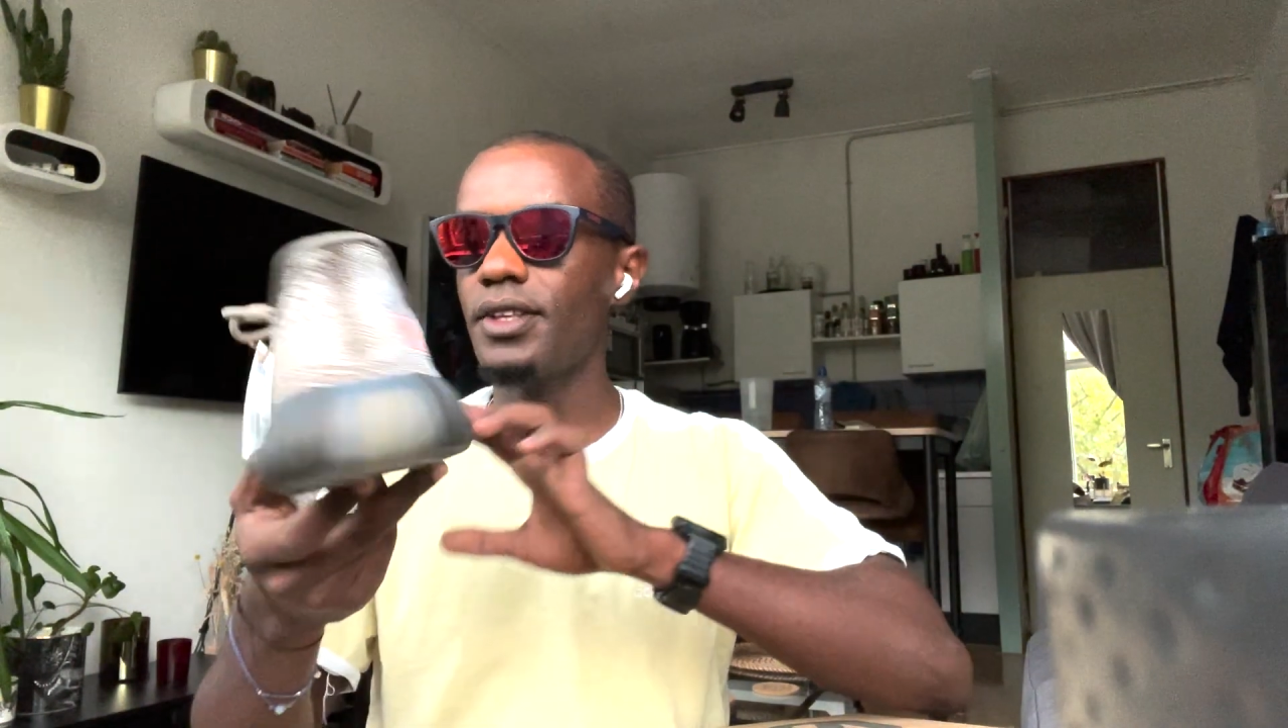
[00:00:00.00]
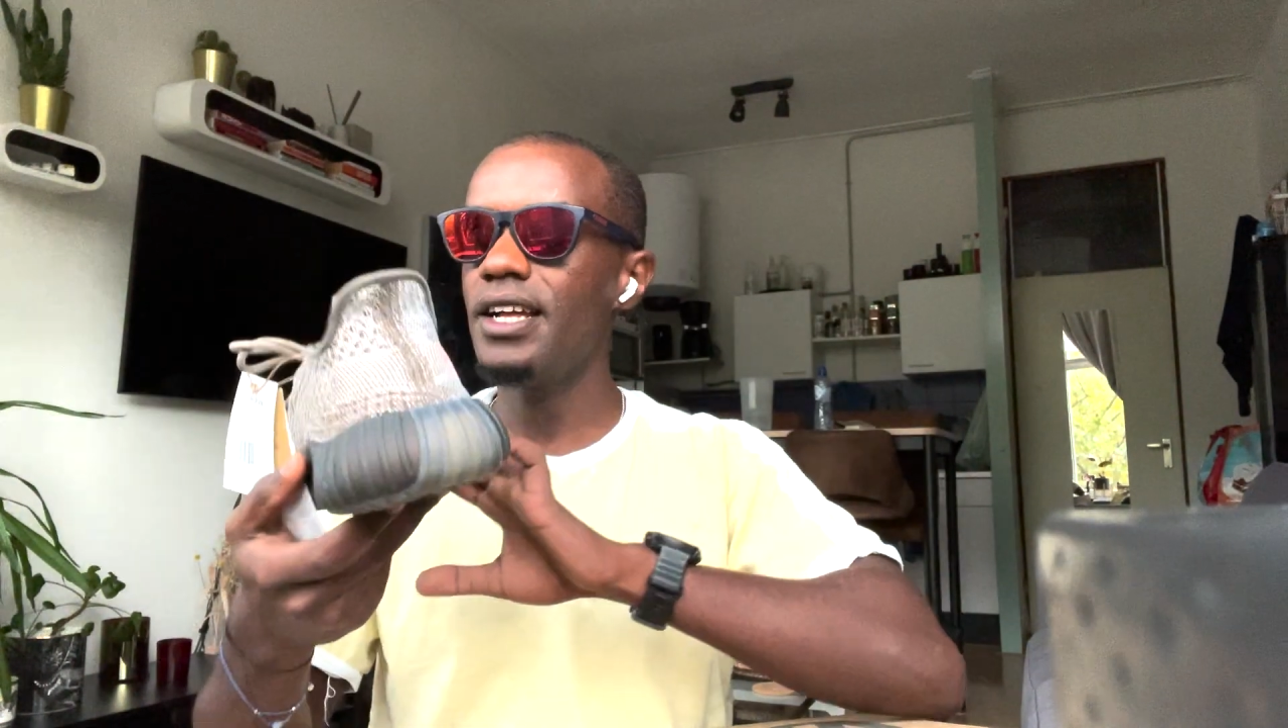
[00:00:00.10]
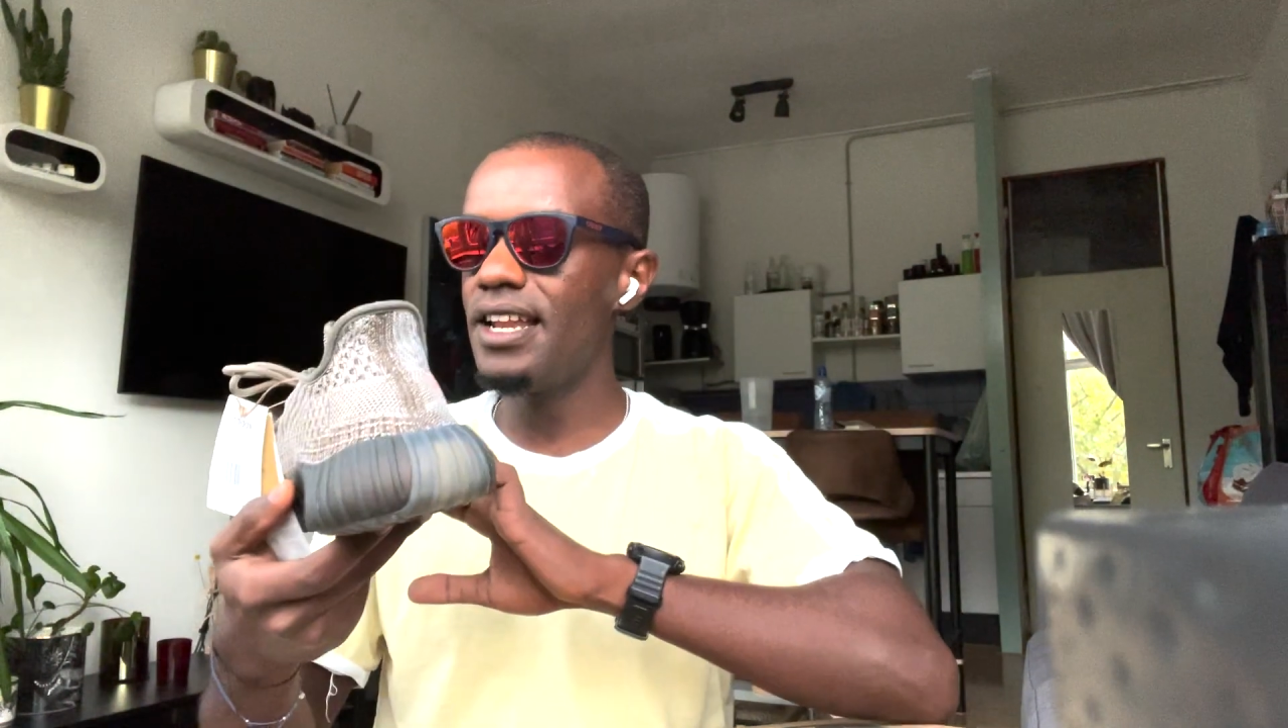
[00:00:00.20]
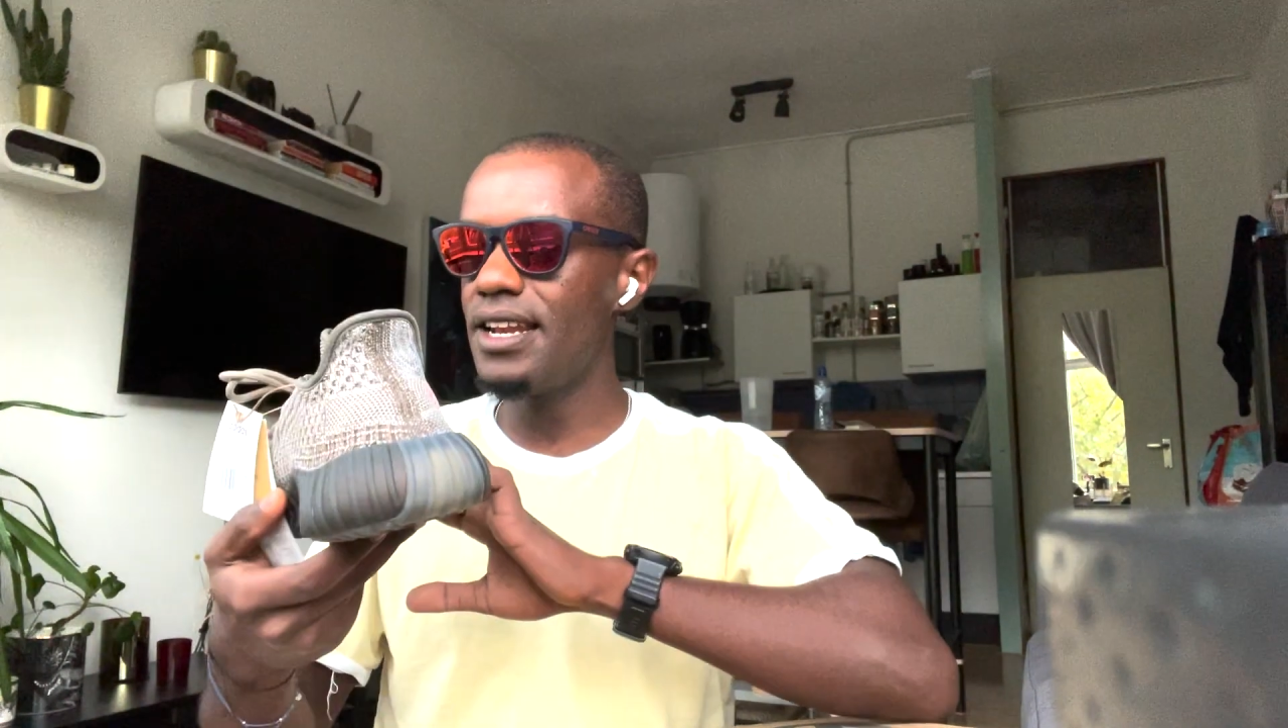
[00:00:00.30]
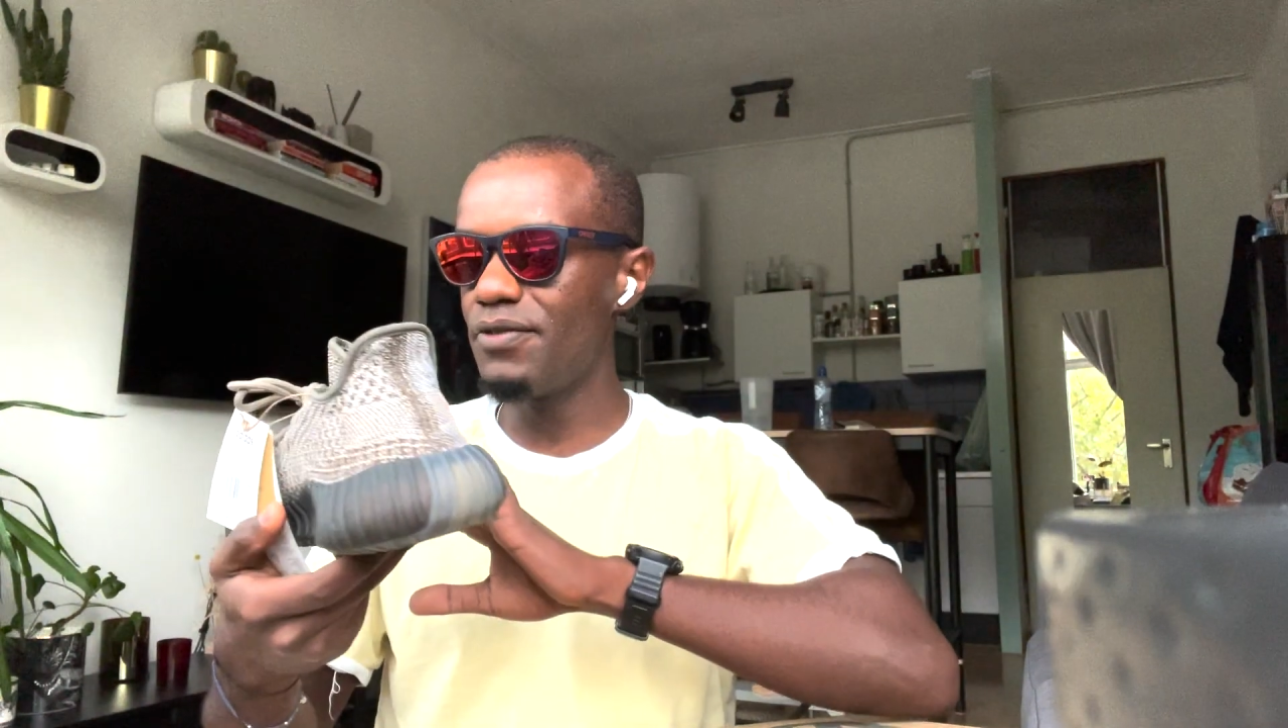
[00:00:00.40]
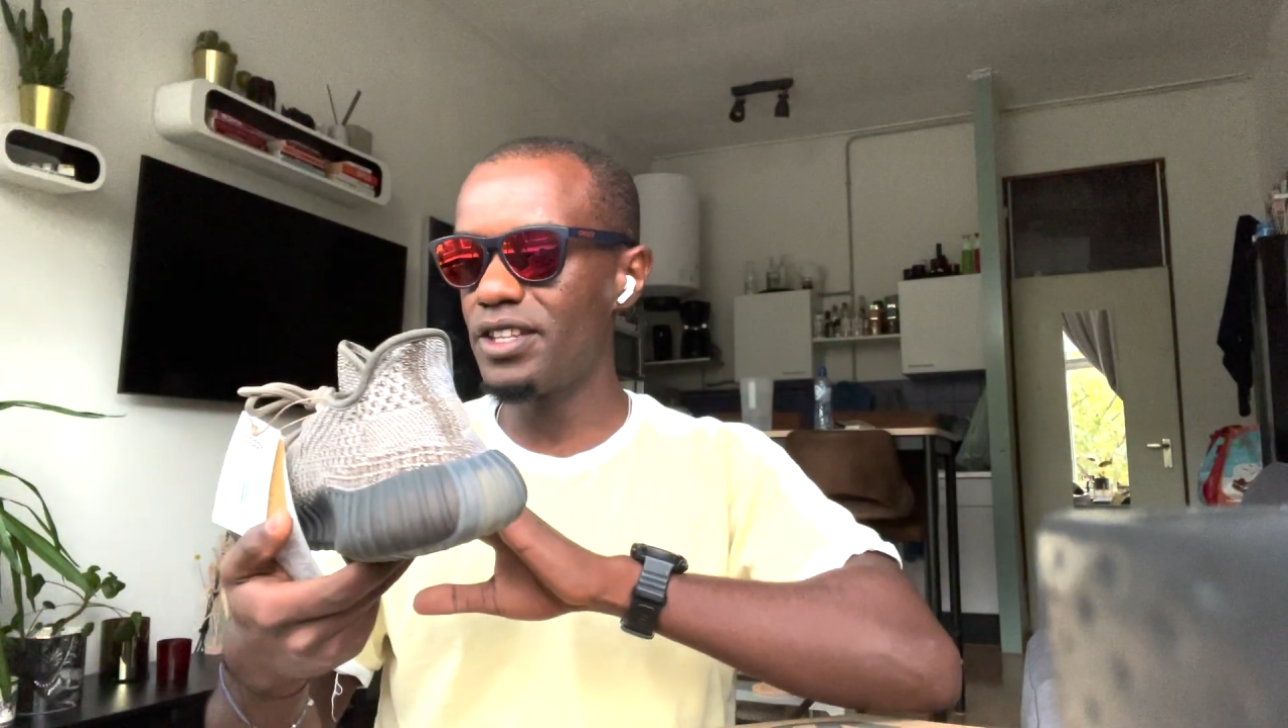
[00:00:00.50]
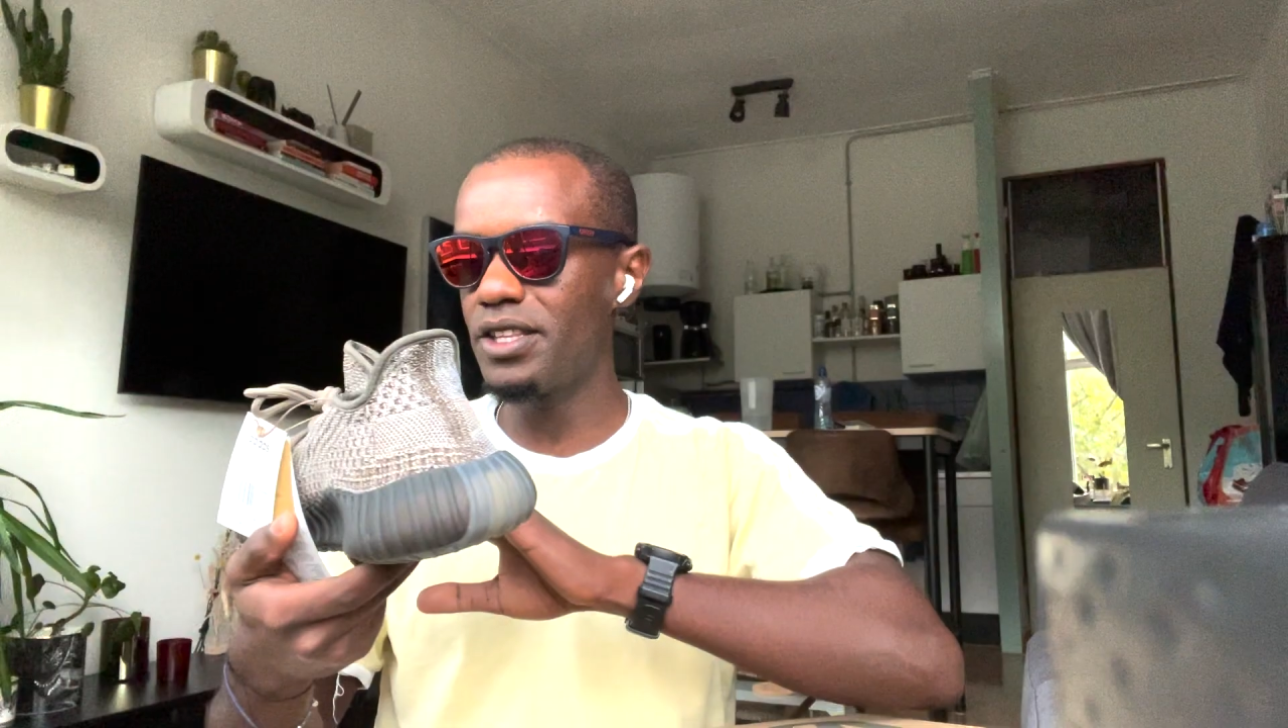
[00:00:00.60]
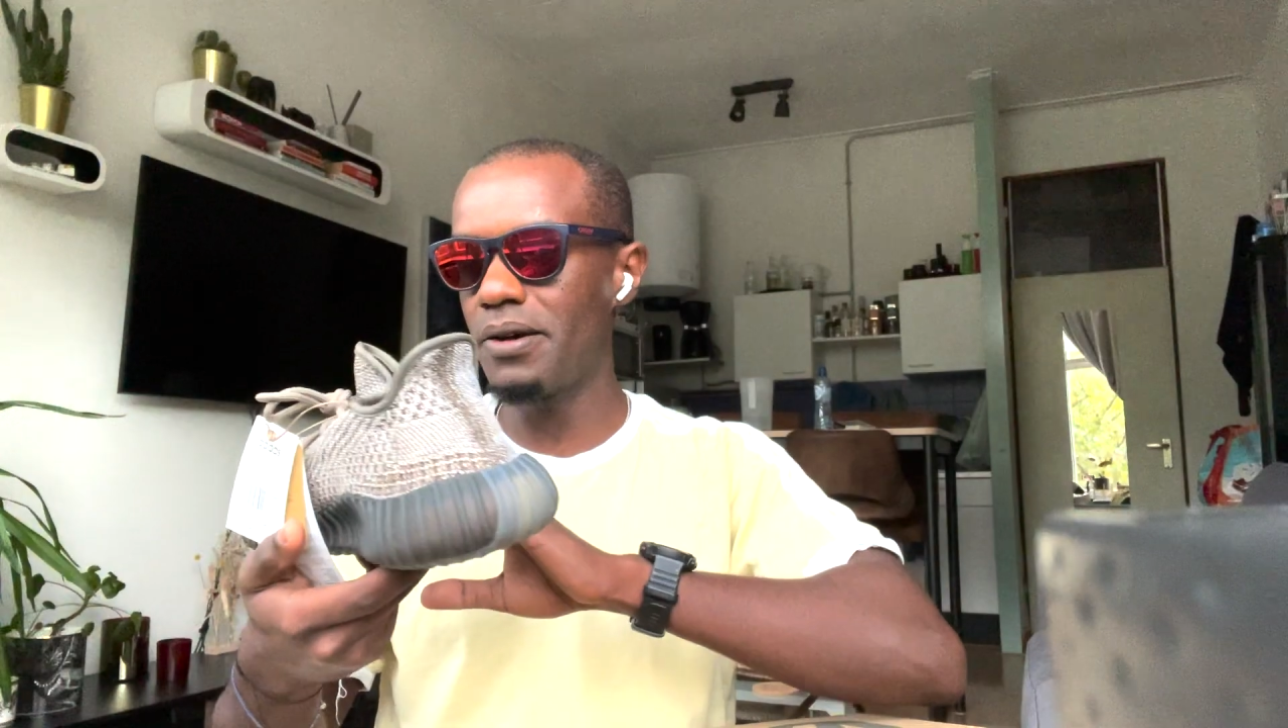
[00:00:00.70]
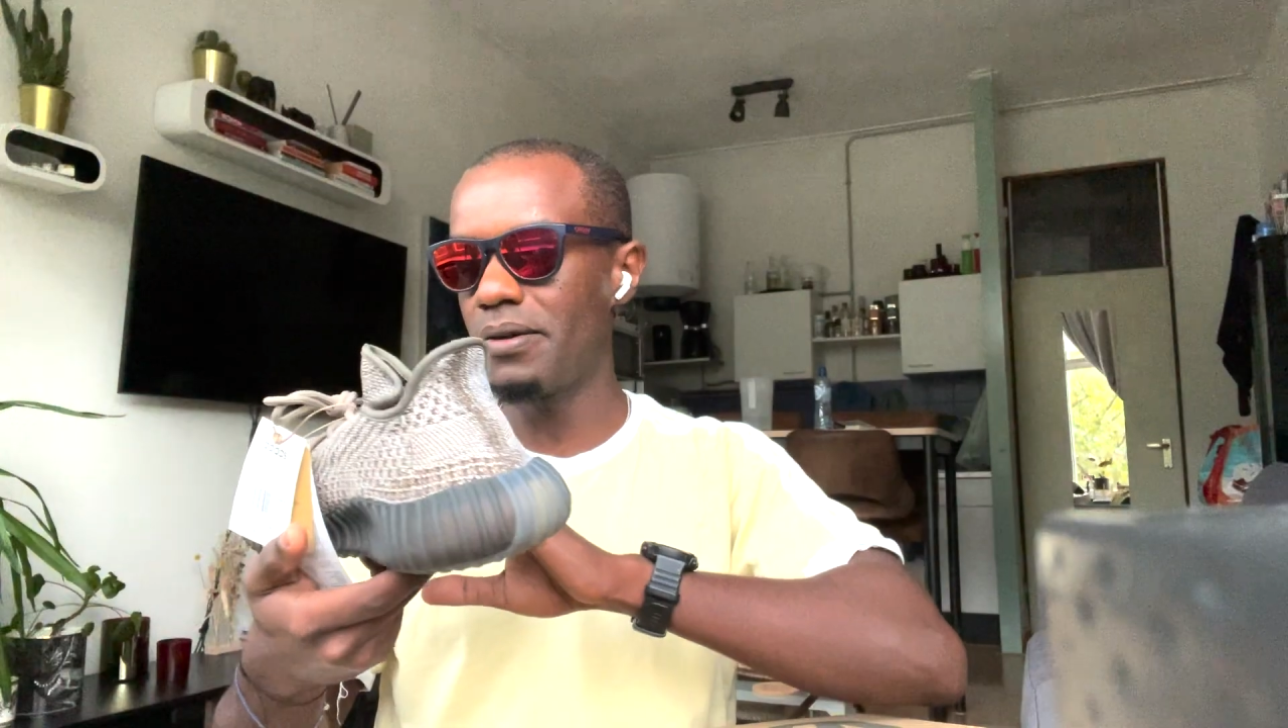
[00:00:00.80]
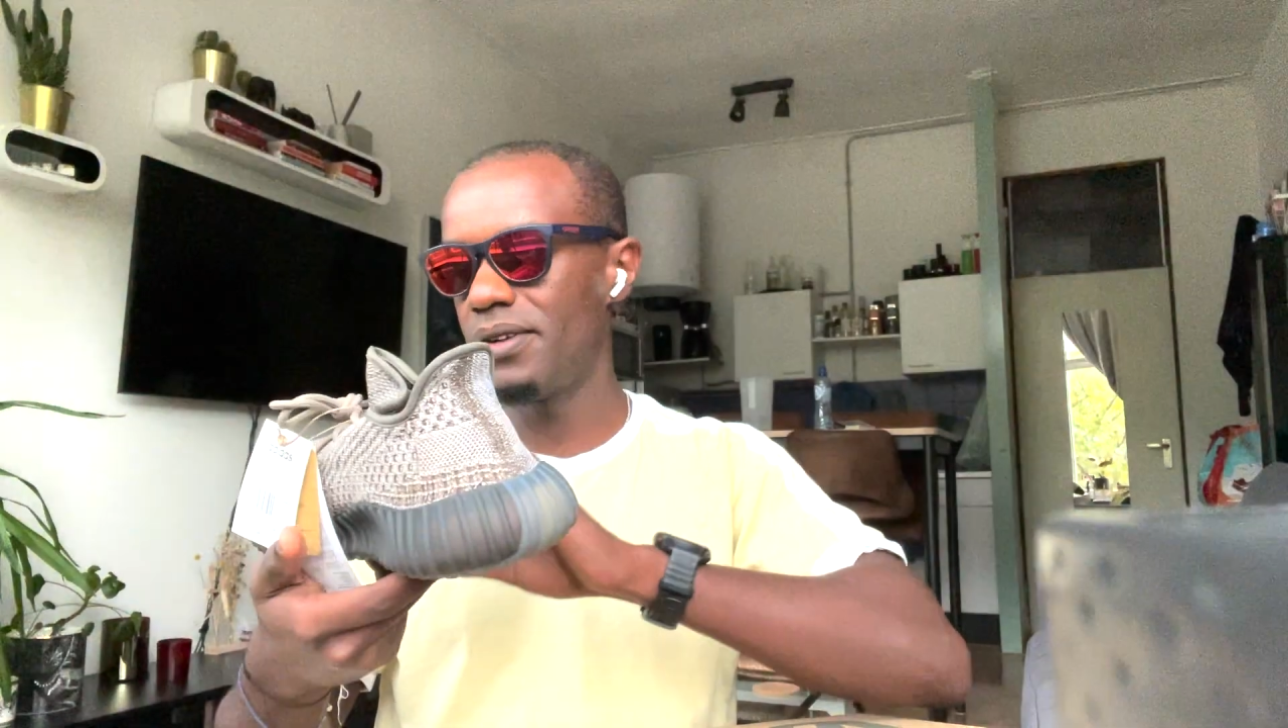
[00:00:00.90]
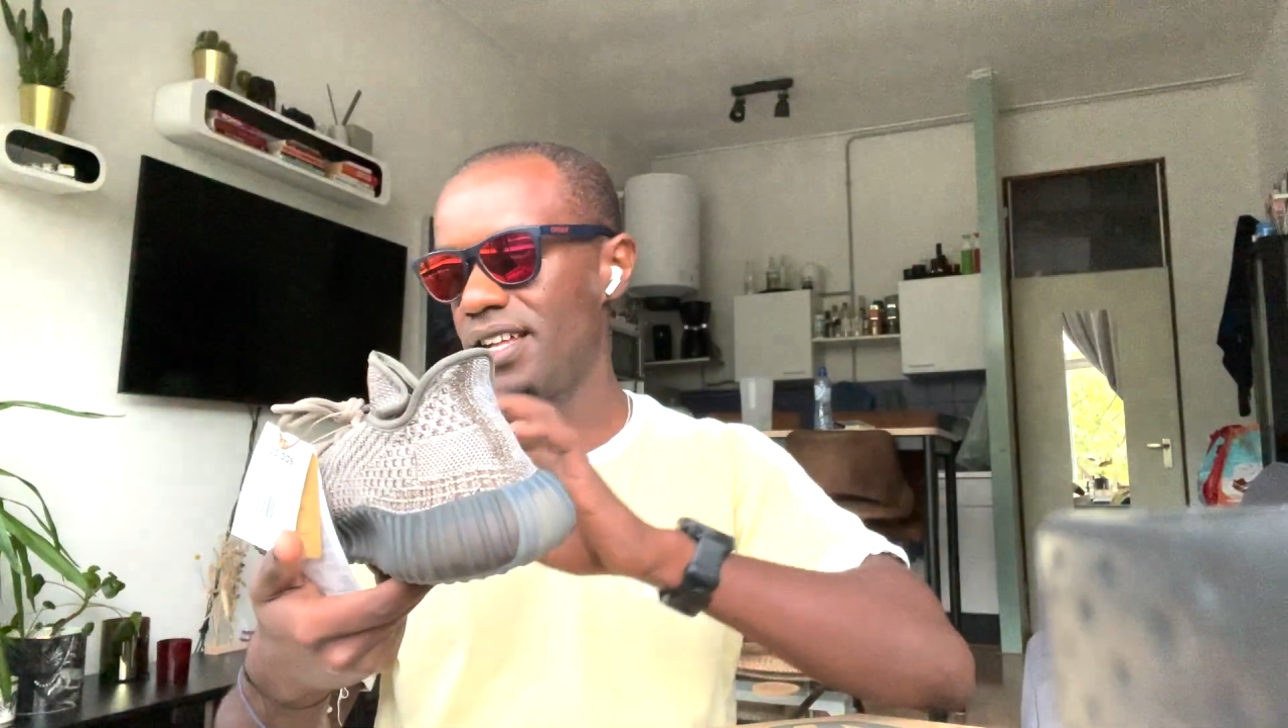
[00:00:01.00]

I love it though.